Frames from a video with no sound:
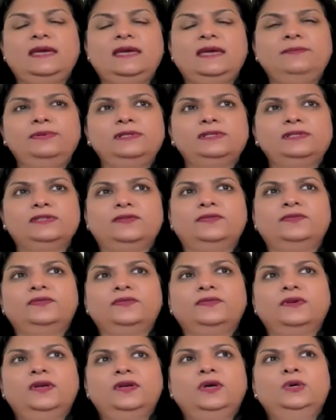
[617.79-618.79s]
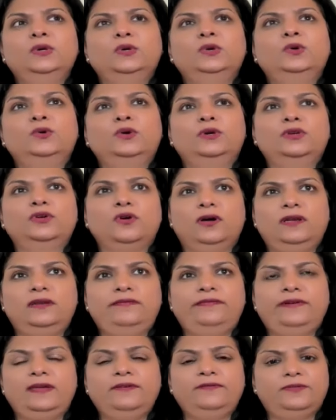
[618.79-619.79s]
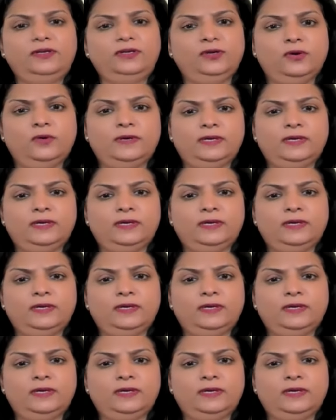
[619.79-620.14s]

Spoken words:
of who would qualify for an O1.